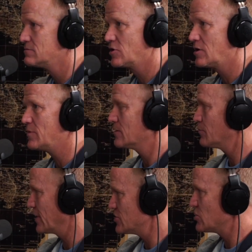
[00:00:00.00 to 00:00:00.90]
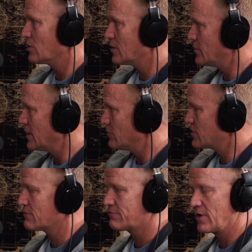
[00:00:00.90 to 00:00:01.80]
You're going to be in the place you want to be with
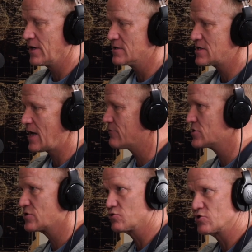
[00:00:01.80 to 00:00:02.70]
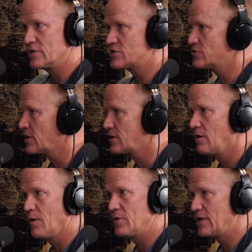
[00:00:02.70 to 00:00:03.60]
your friends, having a social district
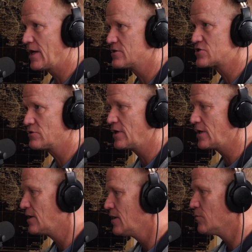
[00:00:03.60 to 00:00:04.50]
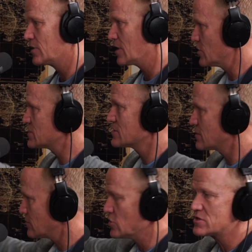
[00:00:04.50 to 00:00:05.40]
up and down the street, but the music's
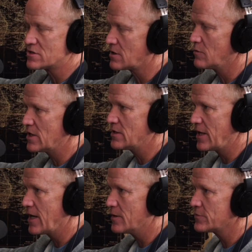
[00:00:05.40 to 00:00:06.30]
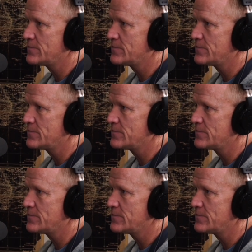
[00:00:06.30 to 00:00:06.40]
going to be at the amp.